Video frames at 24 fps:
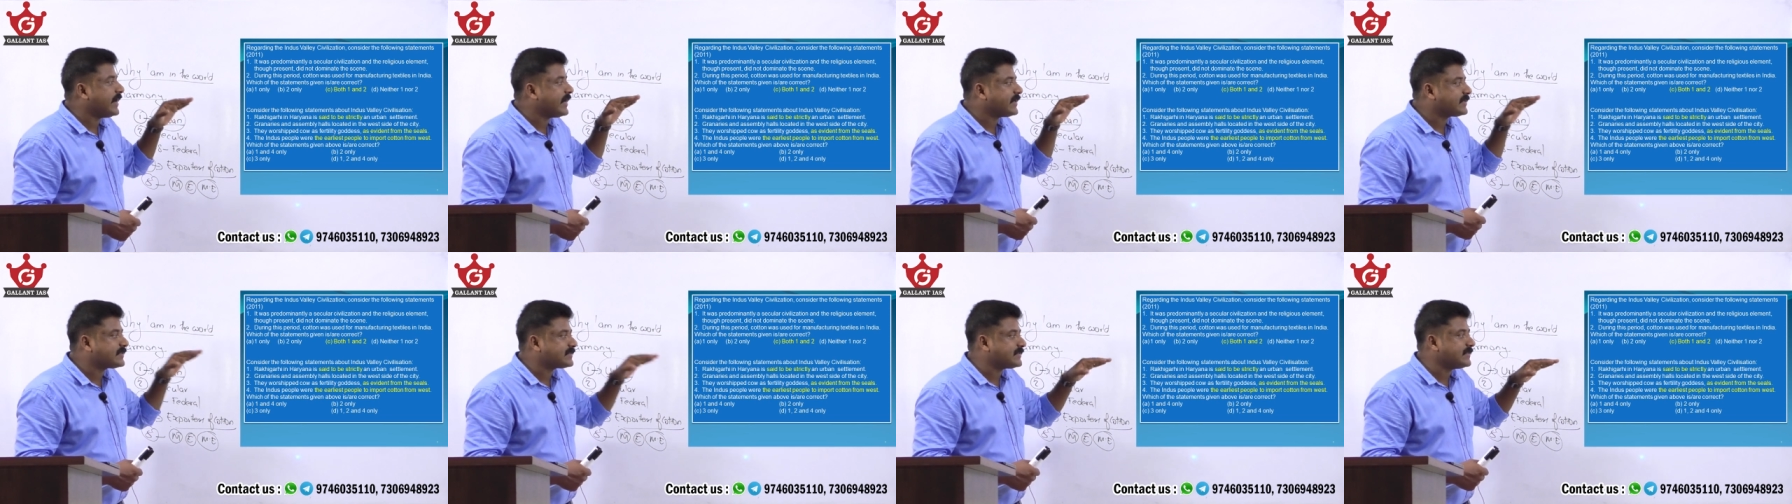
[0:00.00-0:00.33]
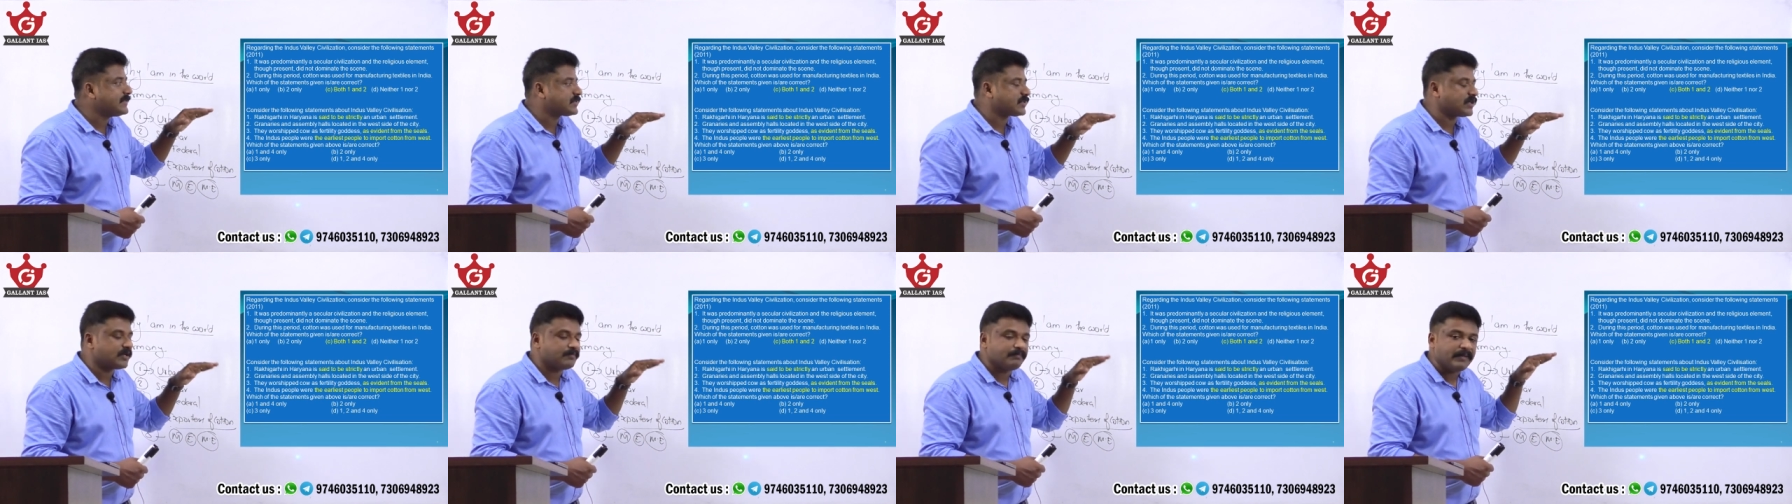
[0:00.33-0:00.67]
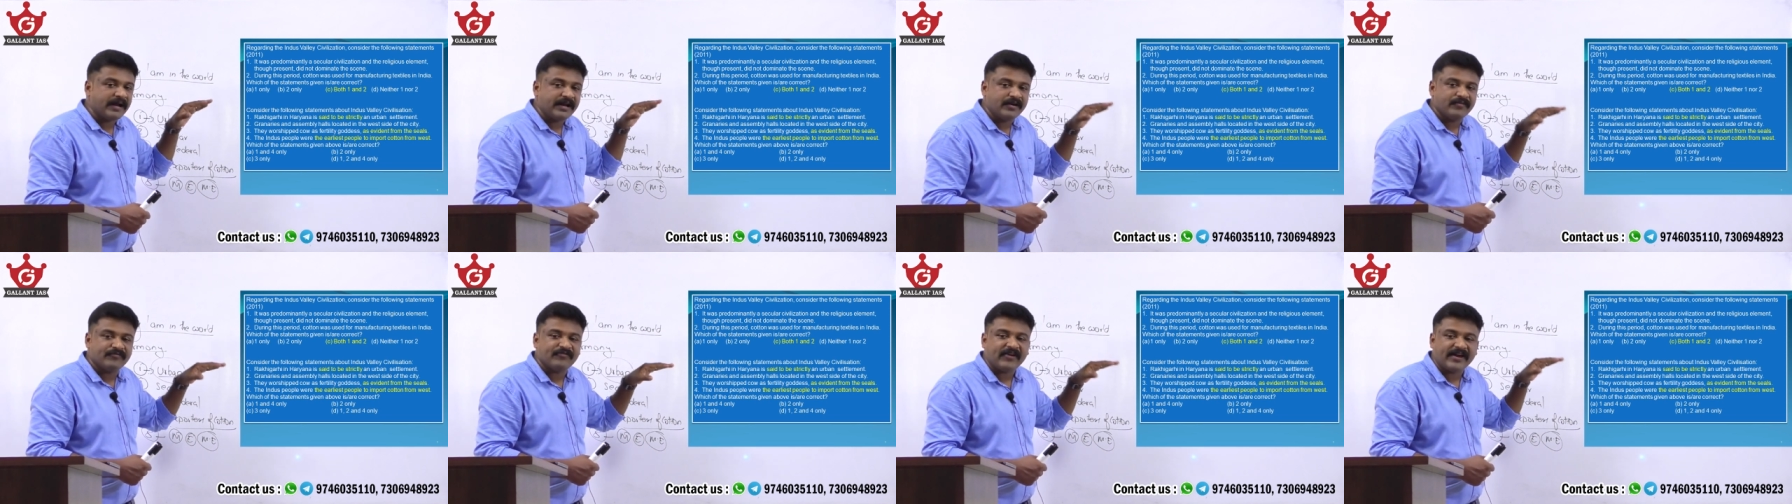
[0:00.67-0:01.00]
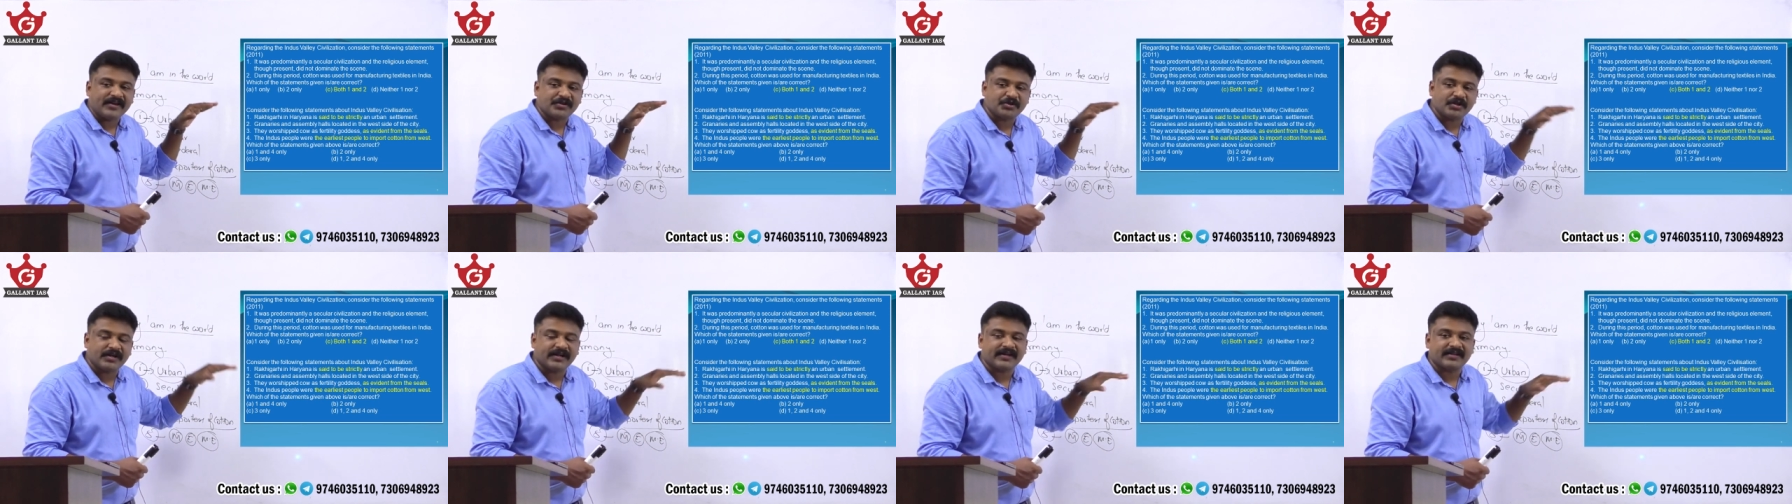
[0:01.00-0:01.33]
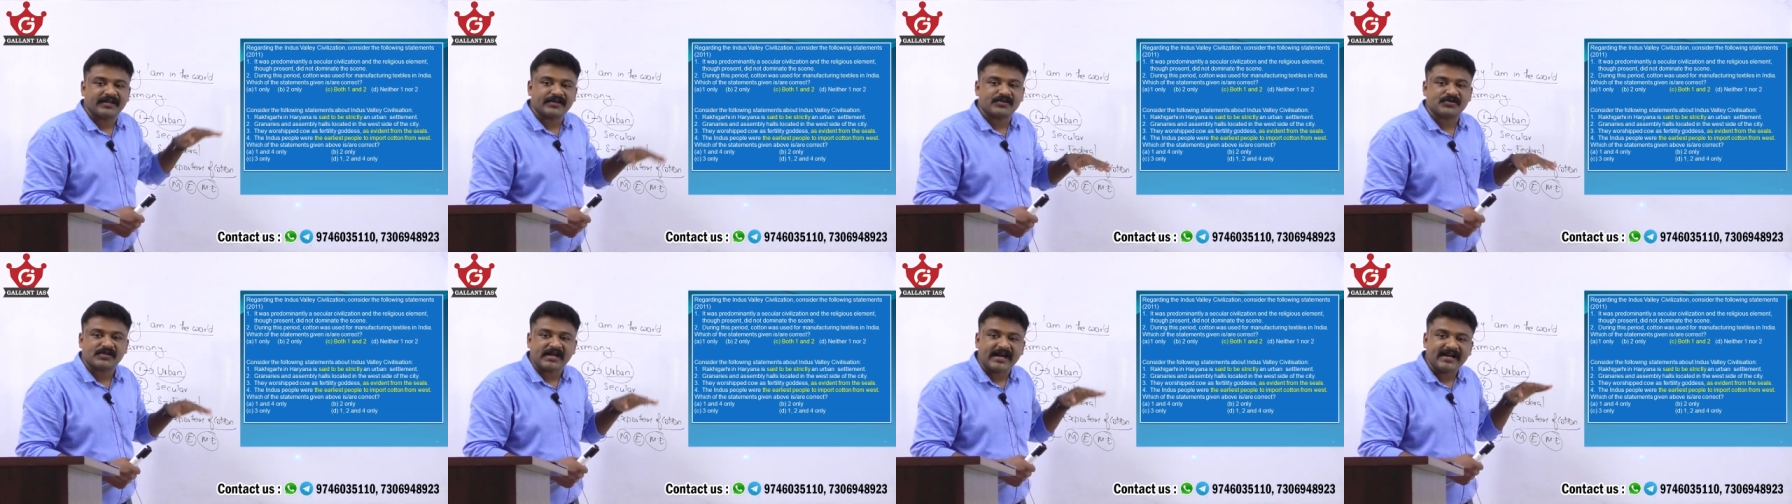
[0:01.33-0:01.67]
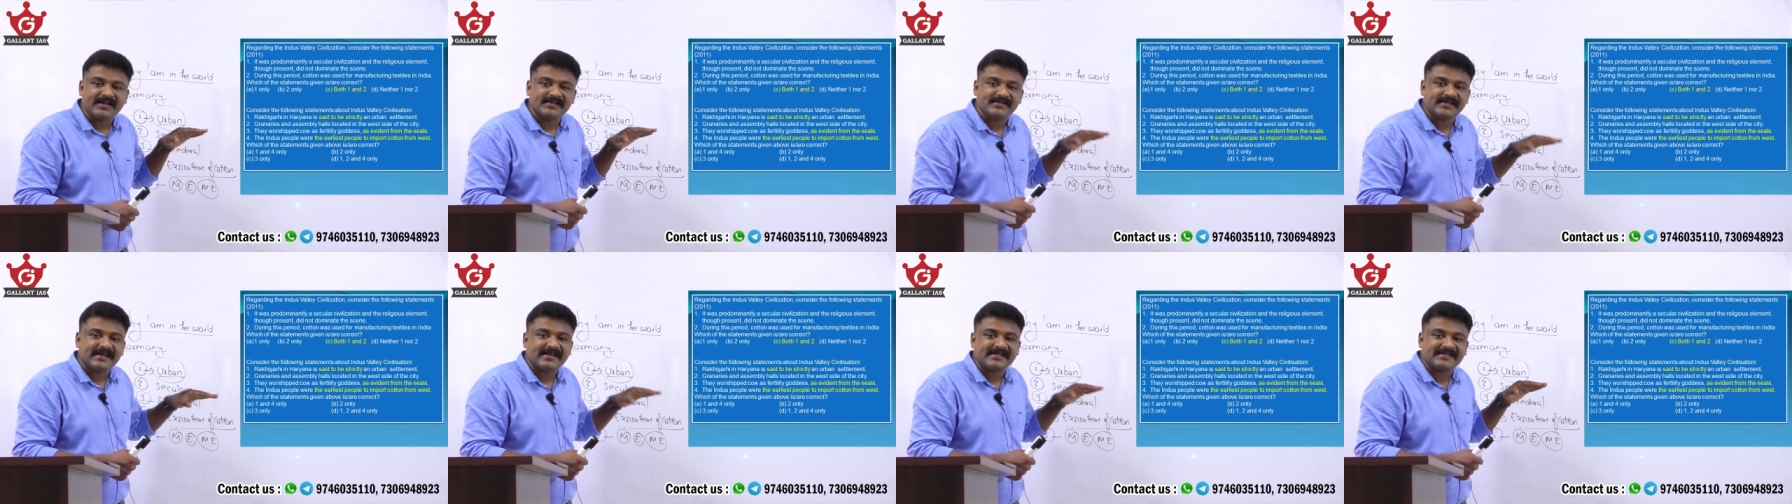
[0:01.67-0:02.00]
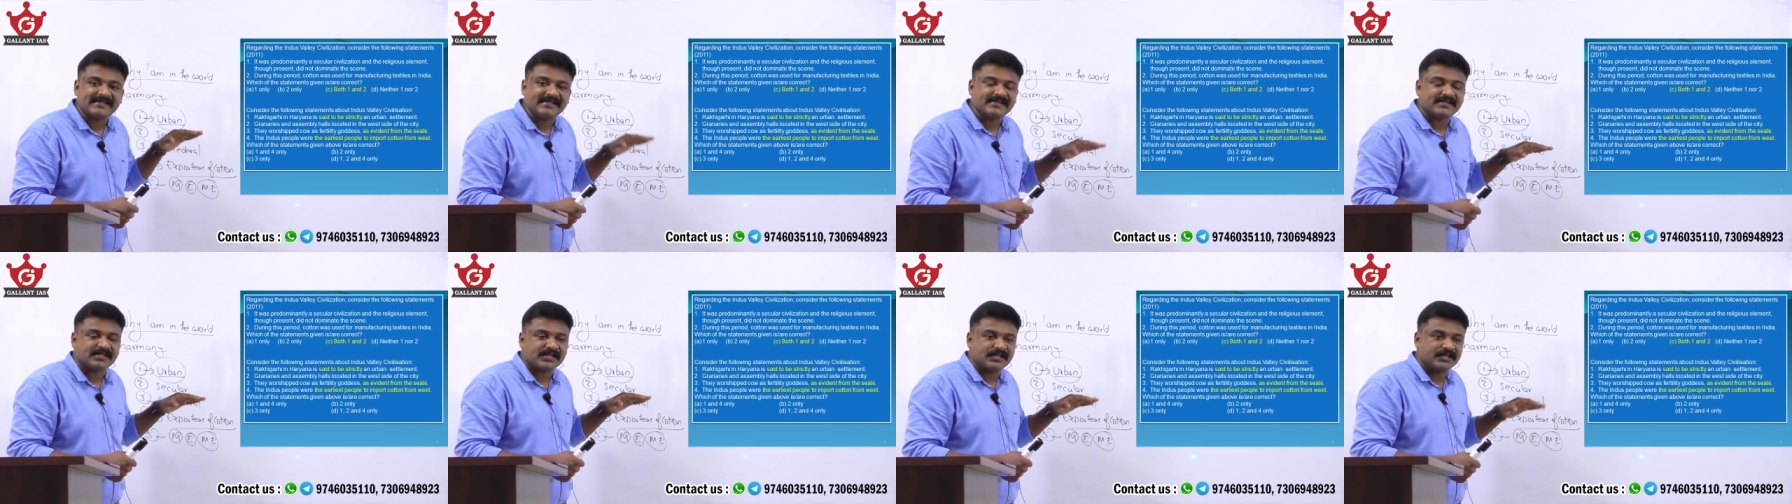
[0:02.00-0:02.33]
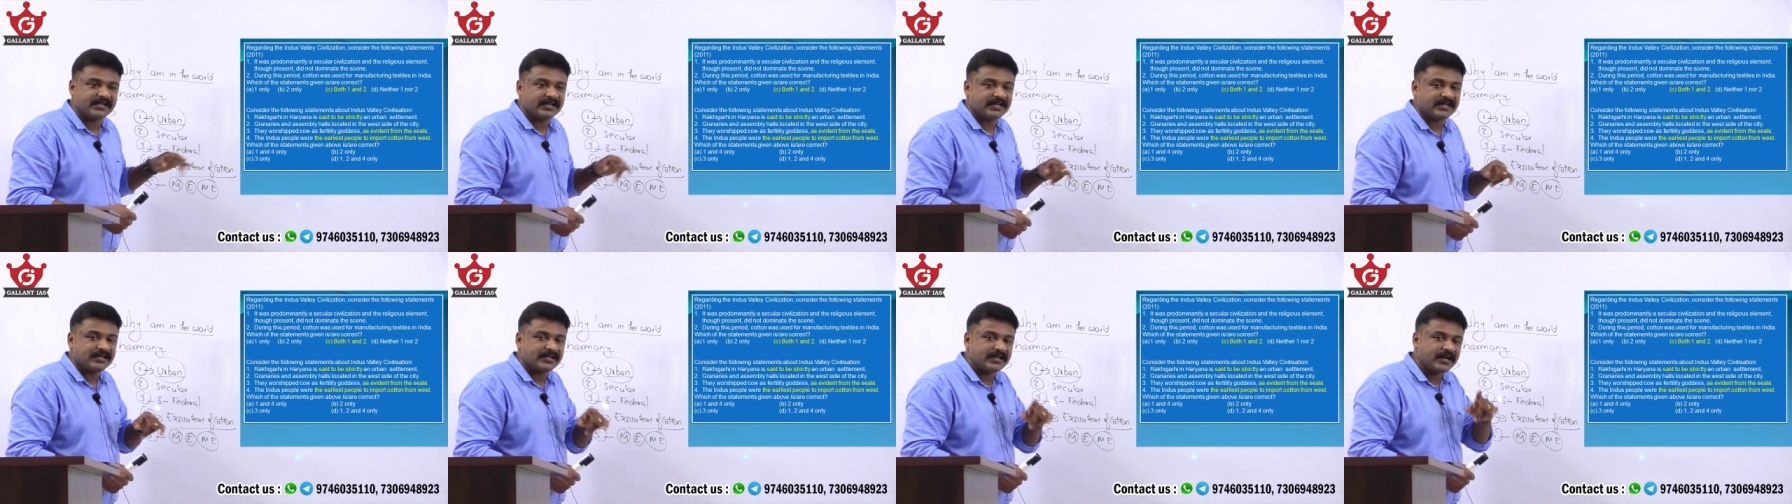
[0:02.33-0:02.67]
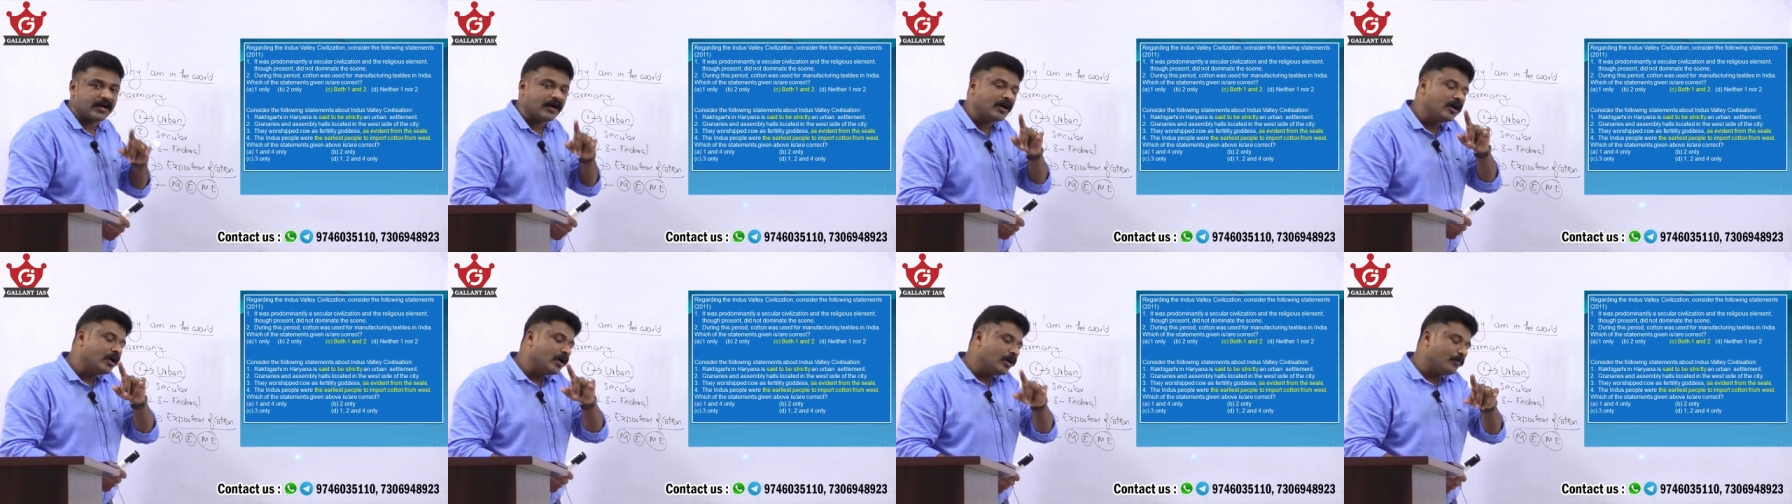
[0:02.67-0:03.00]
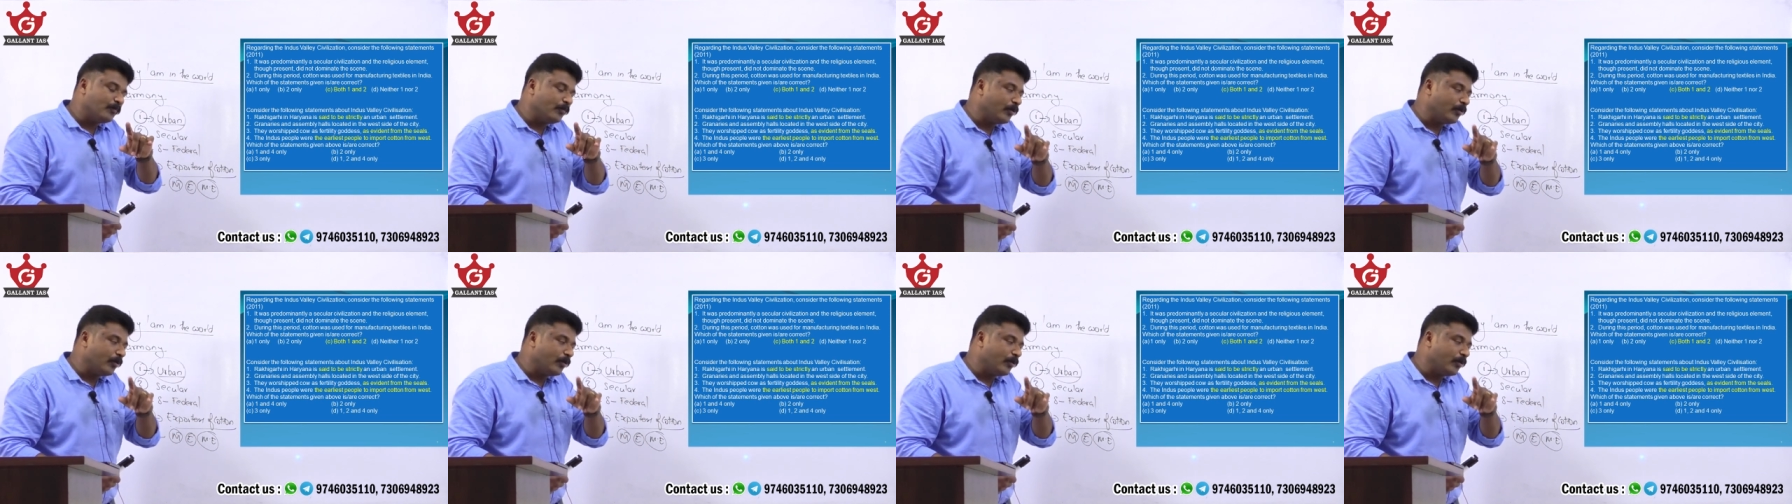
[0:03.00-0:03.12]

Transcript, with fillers: existed, manufacturing textiles existed in India.